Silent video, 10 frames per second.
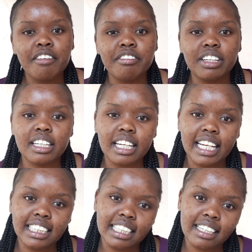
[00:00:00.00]
very
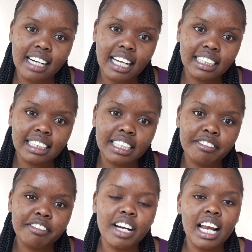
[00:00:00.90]

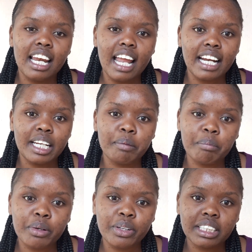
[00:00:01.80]
interactive learning
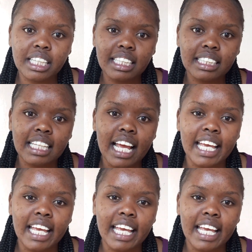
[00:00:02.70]
process.